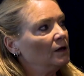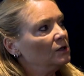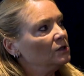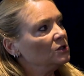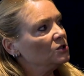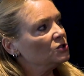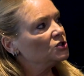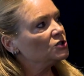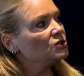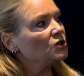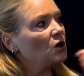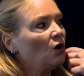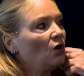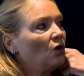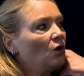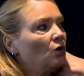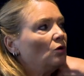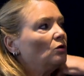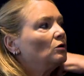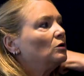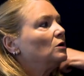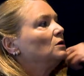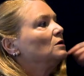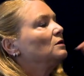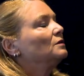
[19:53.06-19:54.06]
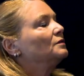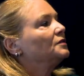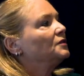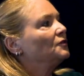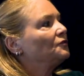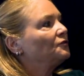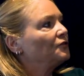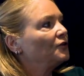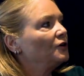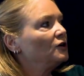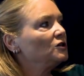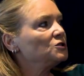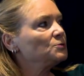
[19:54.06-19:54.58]
So the
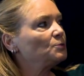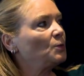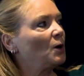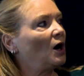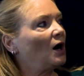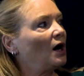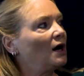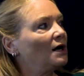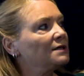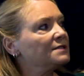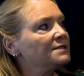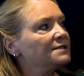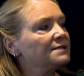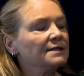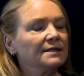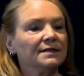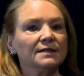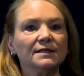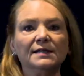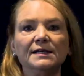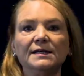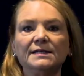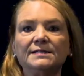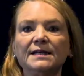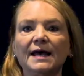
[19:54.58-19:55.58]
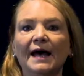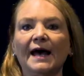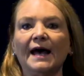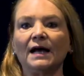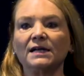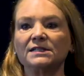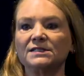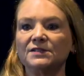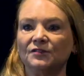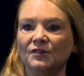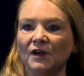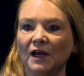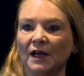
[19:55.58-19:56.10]
first box is
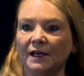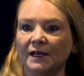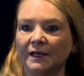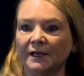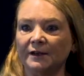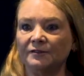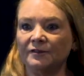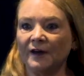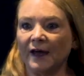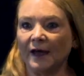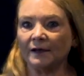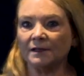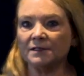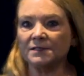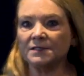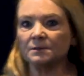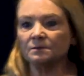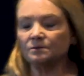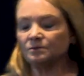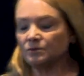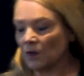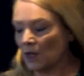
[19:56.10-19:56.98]
activating event.